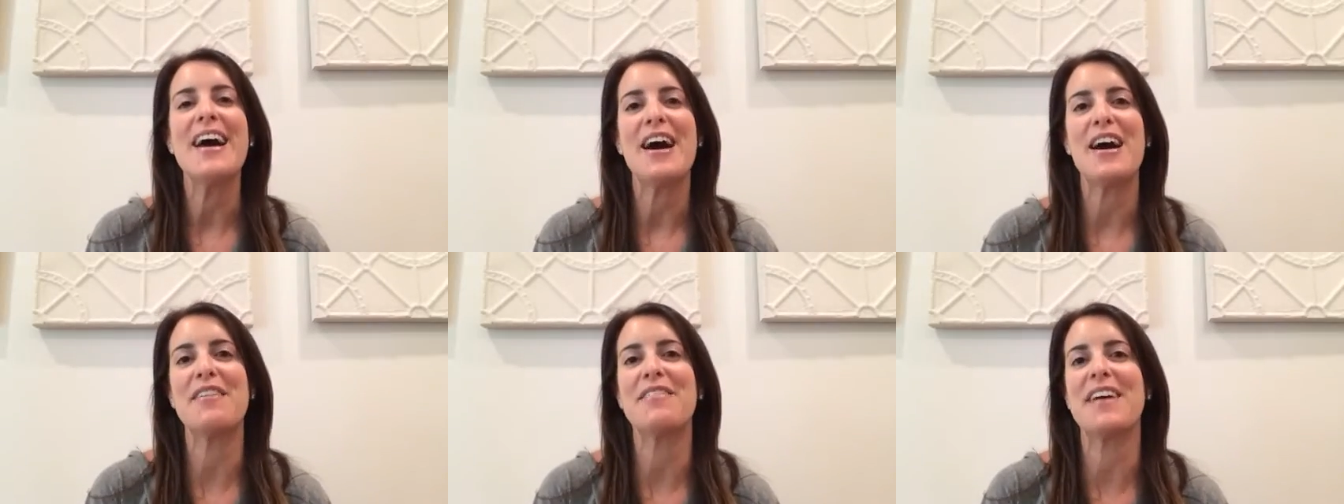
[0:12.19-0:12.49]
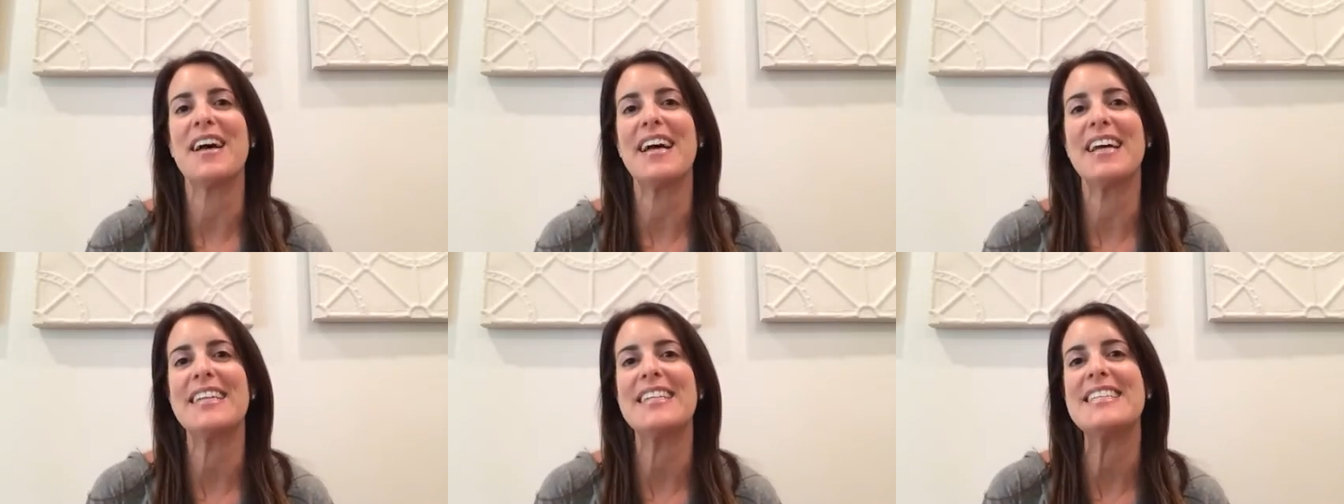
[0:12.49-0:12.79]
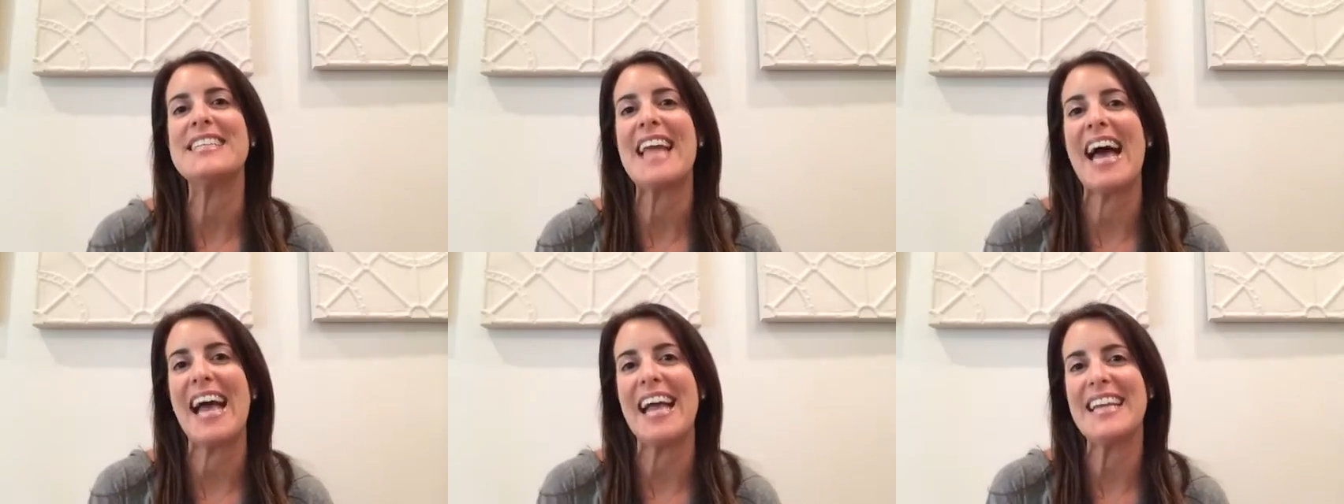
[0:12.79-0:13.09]
of a
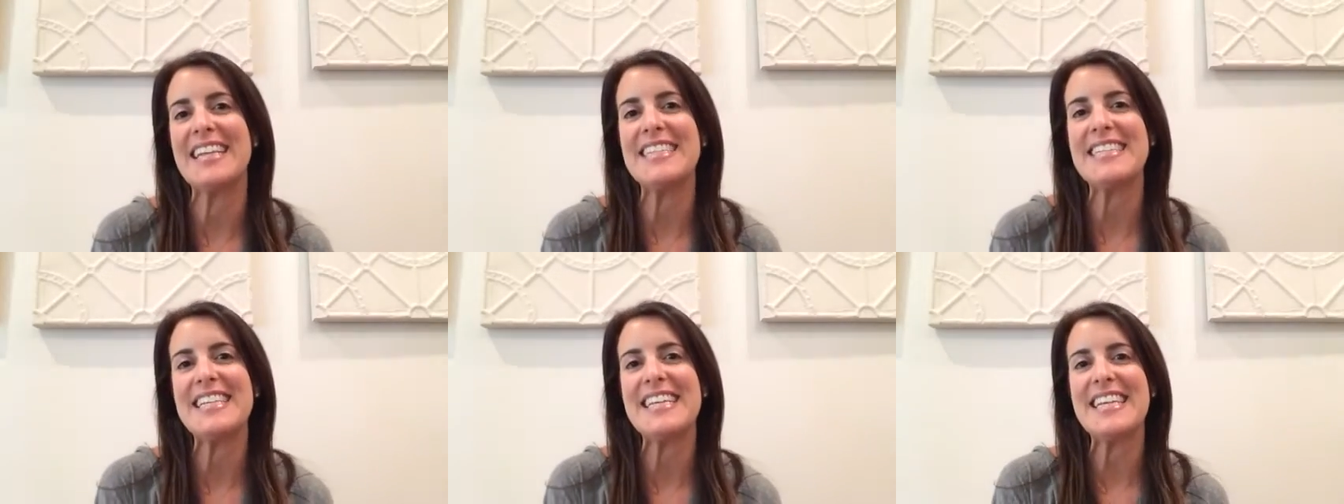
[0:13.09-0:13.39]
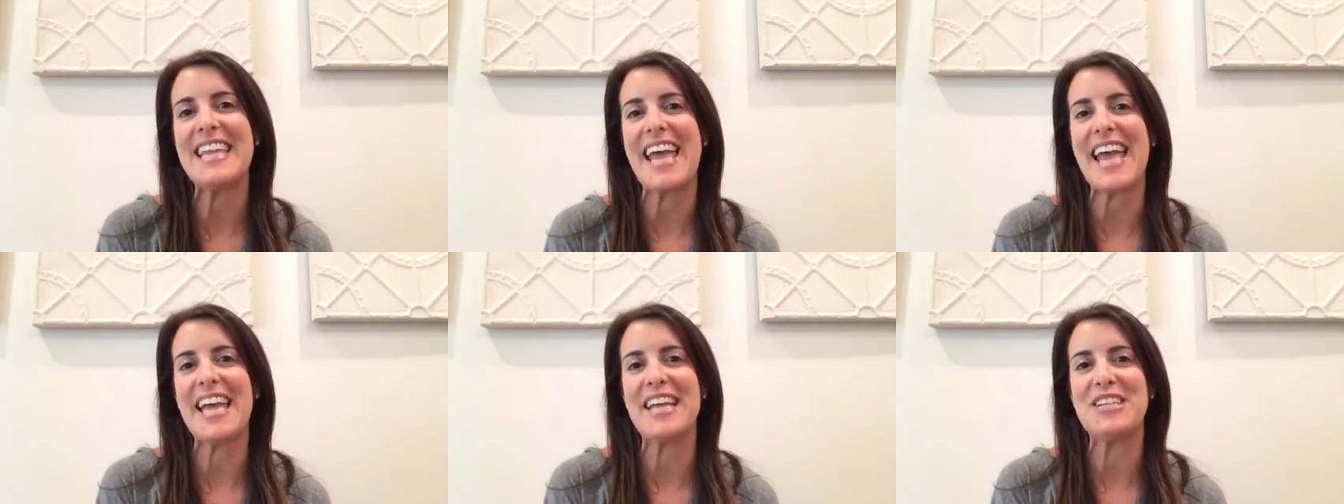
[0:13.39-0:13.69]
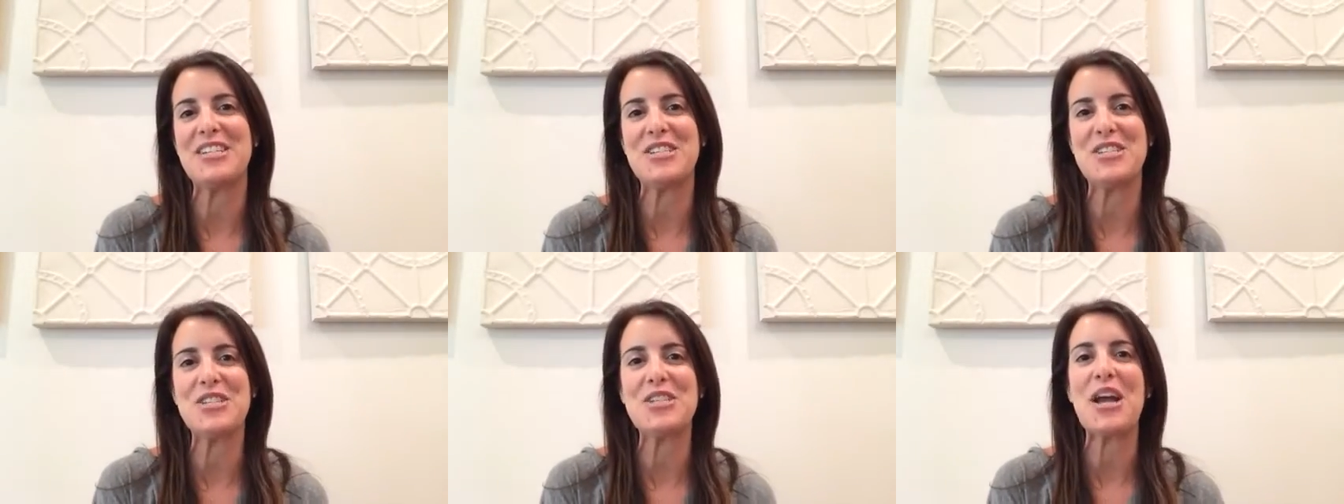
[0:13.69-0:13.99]

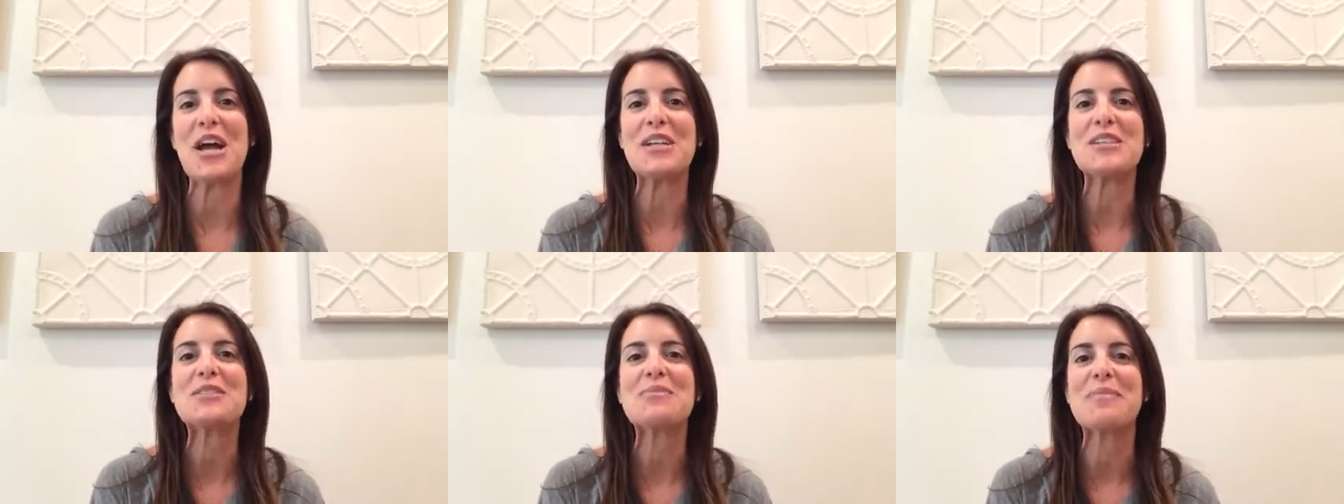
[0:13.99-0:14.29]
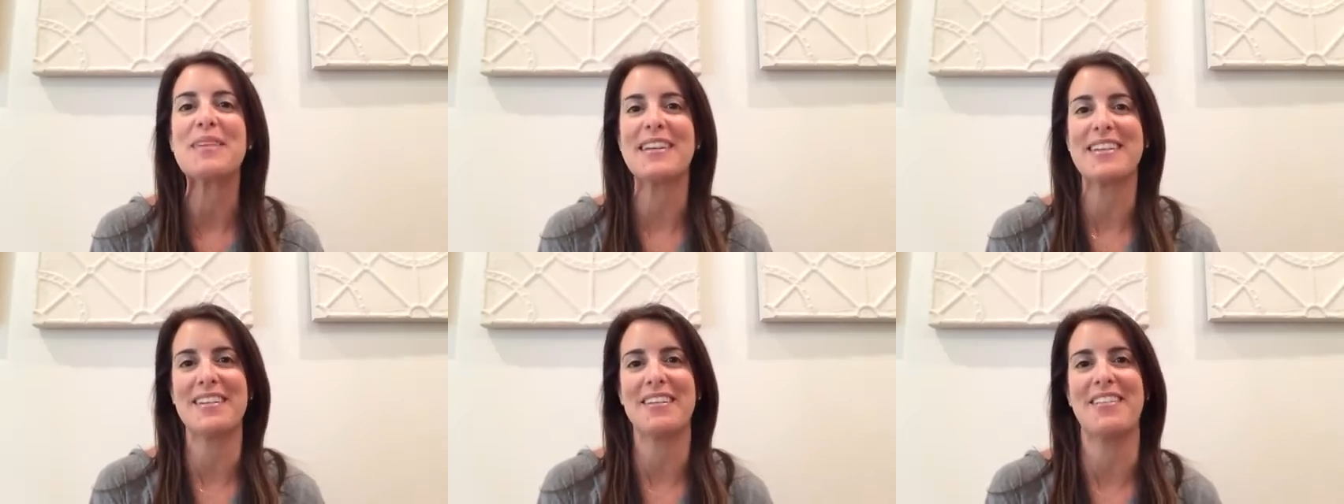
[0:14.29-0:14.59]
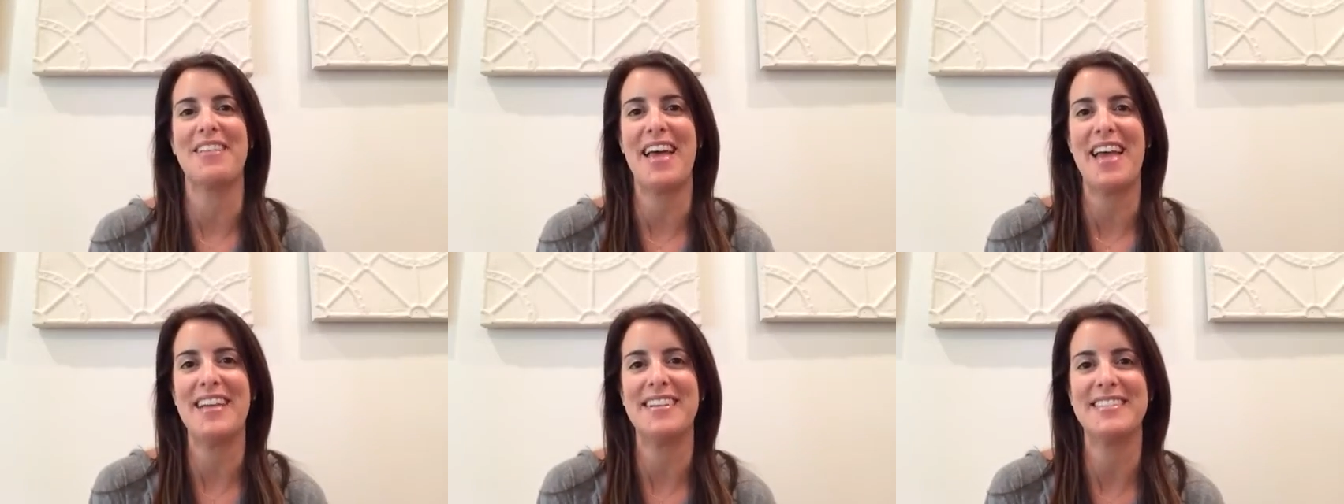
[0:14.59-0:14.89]
90-day judgment
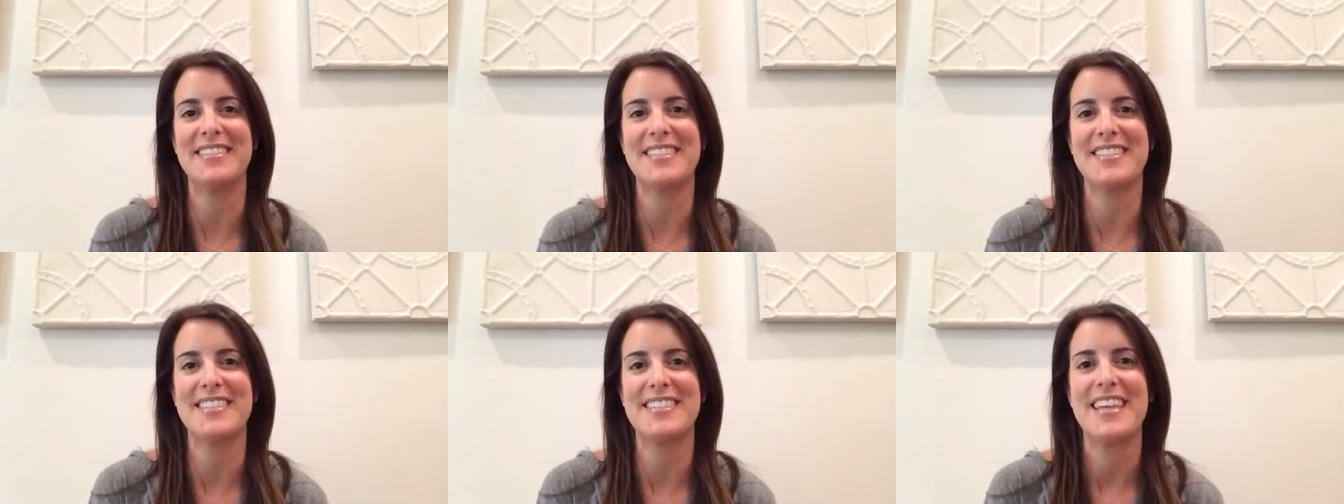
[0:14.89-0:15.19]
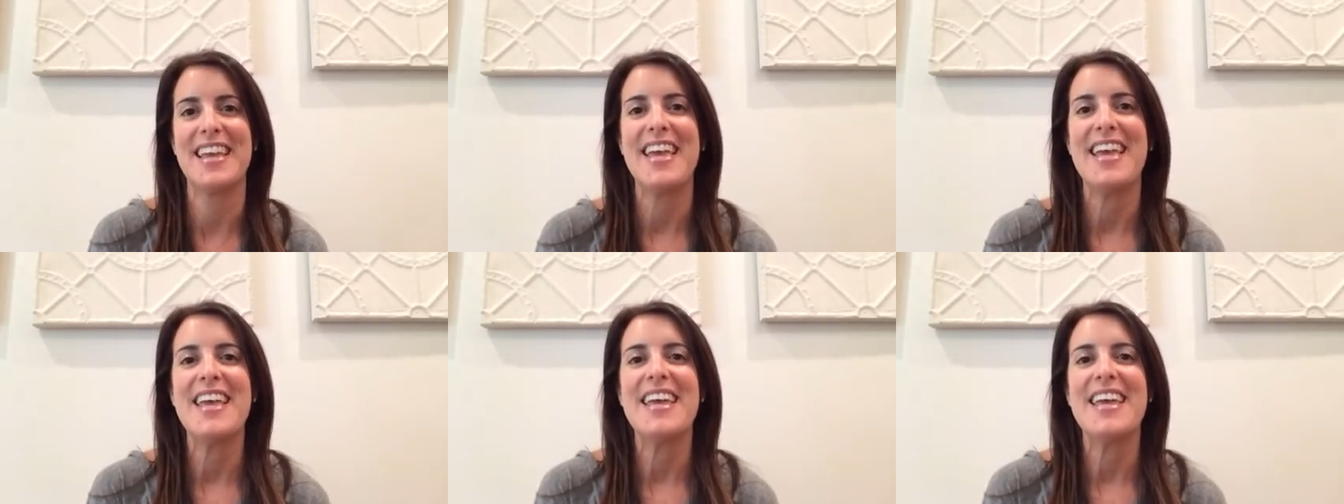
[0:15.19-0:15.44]
cleanse.